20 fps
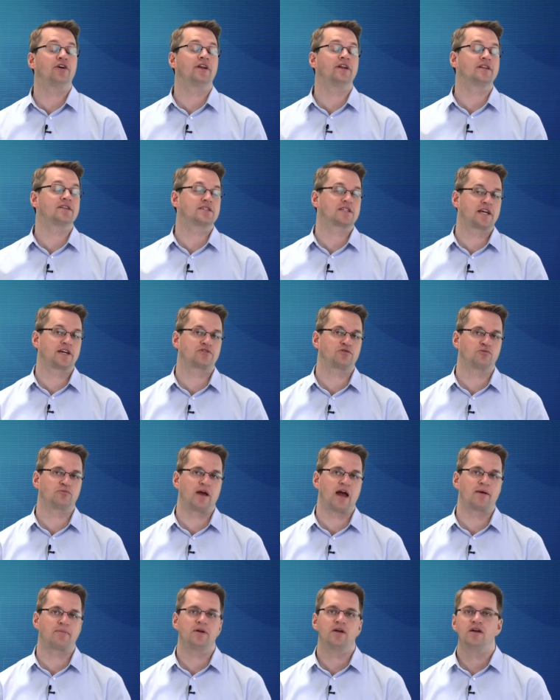could in a schedule
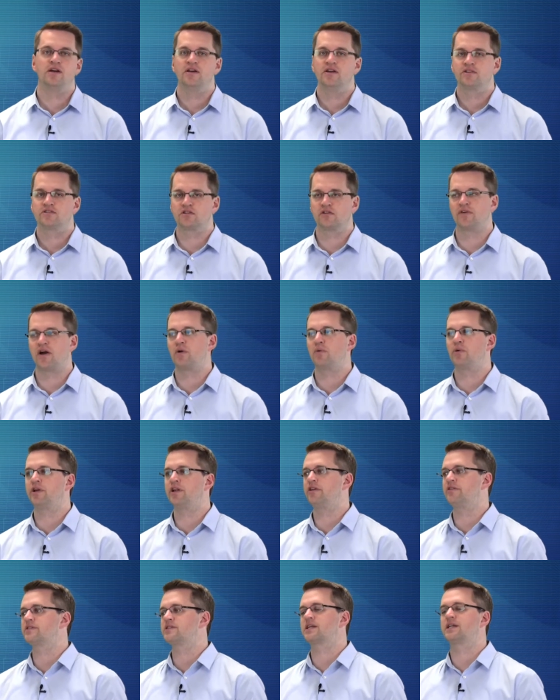map. So if I
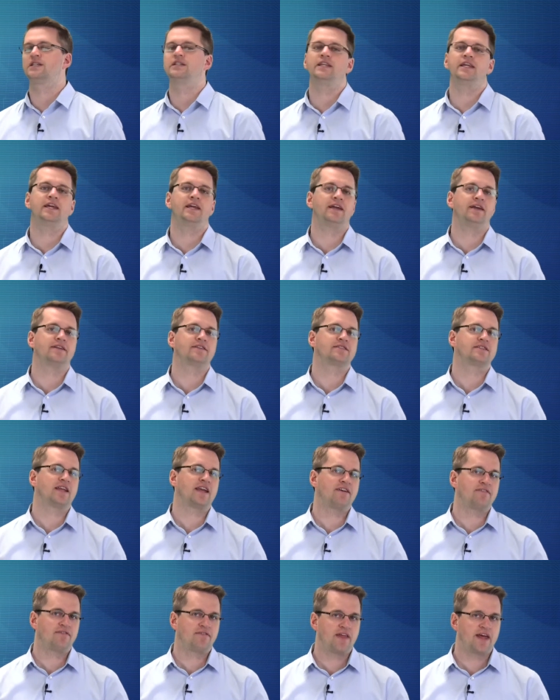want to use cleans,
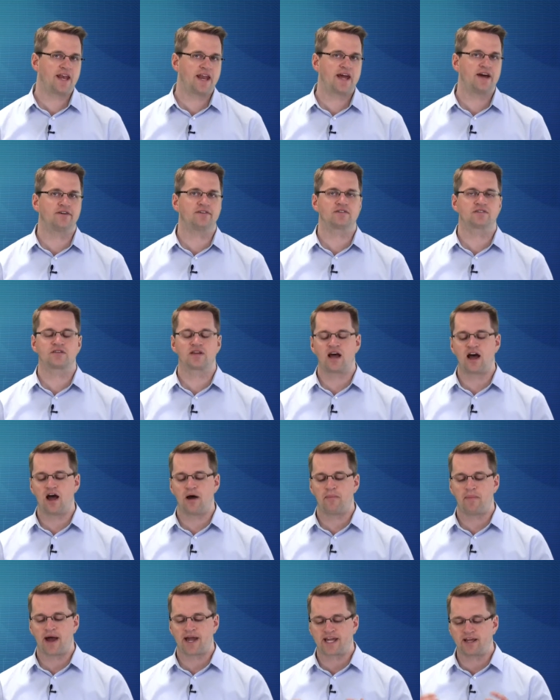if then else,
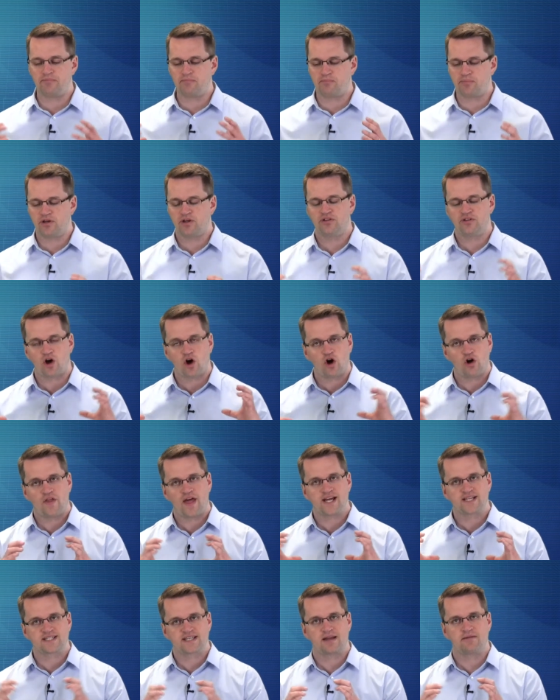I can build all
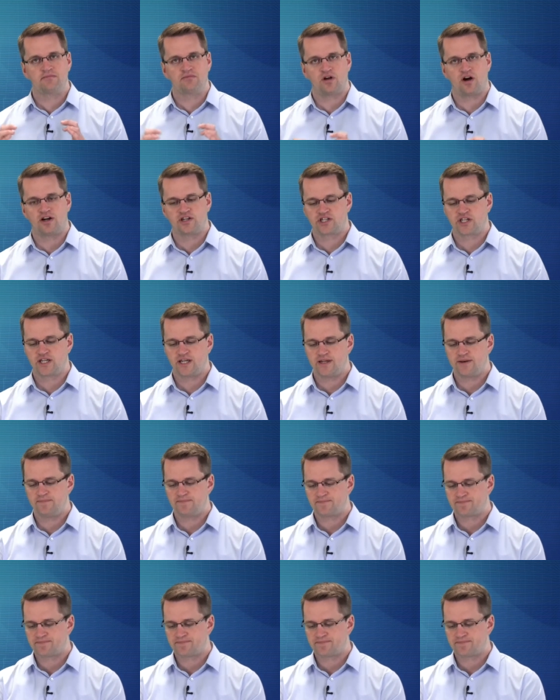that same logic in.